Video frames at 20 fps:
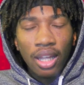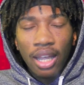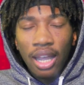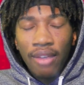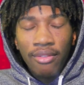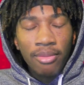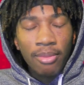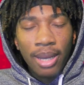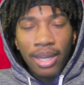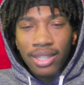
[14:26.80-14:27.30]

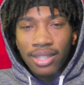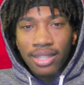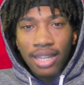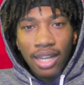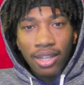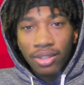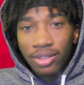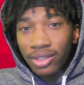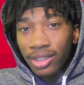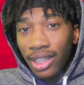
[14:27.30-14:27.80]
everybody's
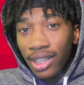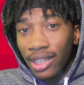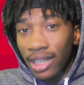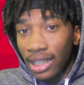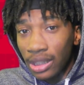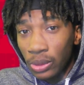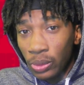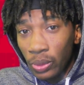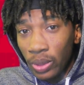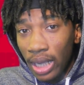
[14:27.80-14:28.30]
not going to take
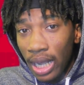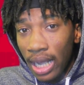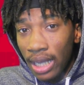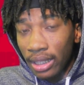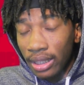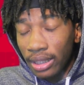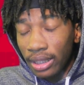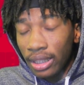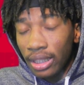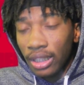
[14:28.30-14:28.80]
that too
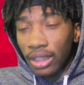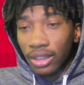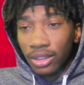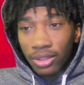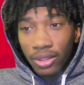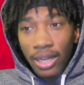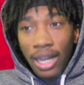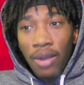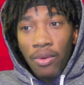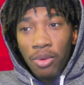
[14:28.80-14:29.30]
kindly.
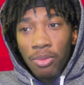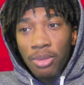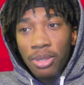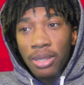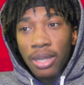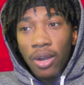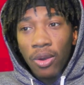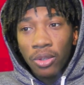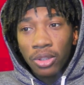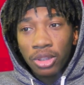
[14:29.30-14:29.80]
So that would be
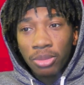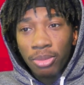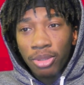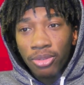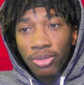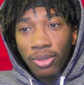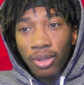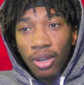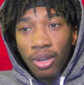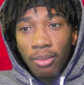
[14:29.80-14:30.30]
the ultimate
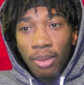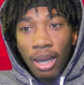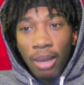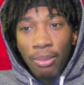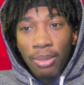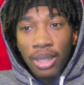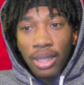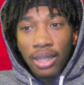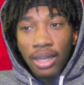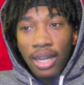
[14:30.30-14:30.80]
flaw
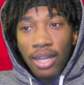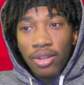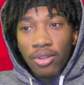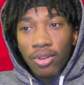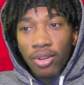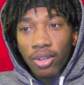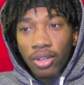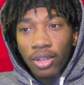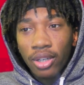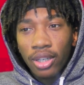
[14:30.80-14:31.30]
about being
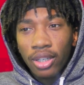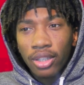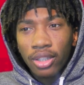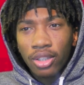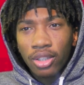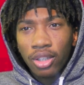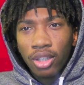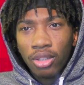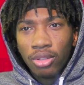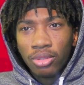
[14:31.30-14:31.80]
Nightcrawler. And the
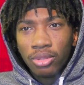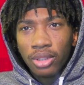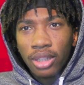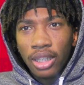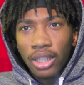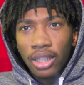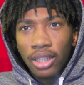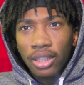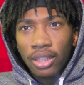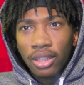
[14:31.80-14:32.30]
clone
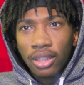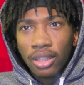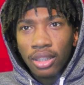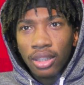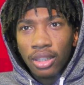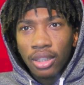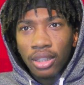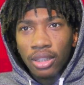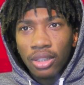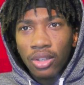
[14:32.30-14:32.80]
thing,
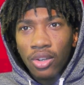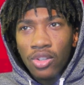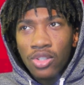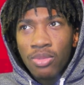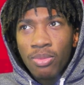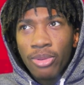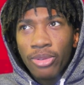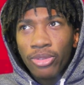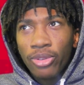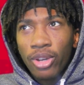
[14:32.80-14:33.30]
the
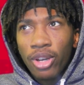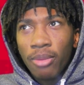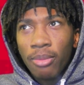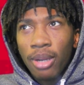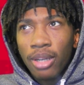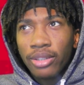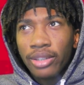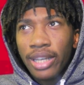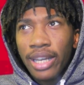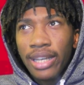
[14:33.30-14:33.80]
ultimate flaw
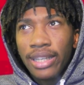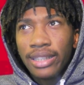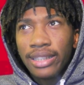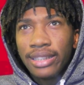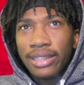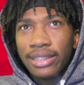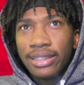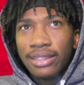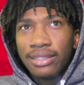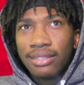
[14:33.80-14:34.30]
about that
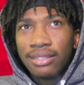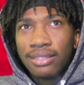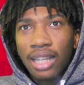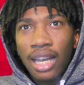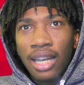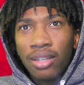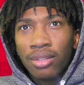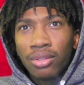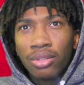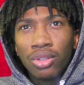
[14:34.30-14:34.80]
is,
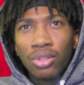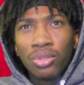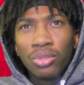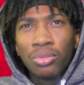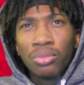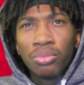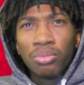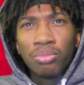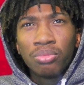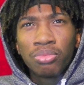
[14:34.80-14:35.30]
I don't know,
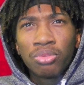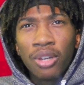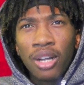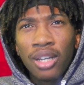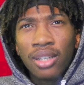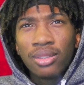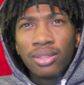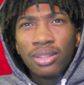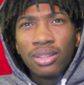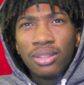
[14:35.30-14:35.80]

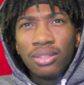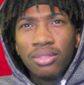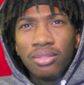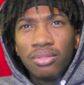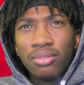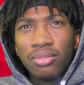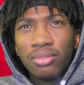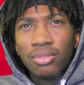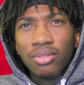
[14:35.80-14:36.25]
probably